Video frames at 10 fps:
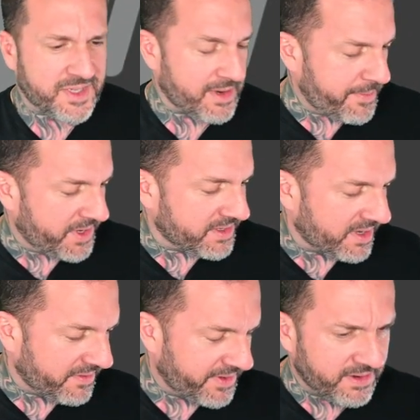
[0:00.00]
strap
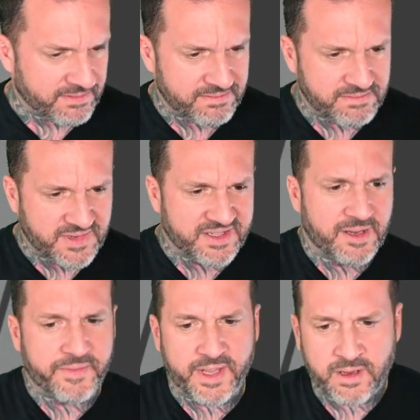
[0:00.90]
yourself into
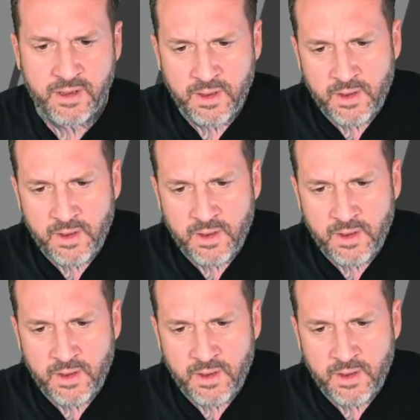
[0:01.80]
something,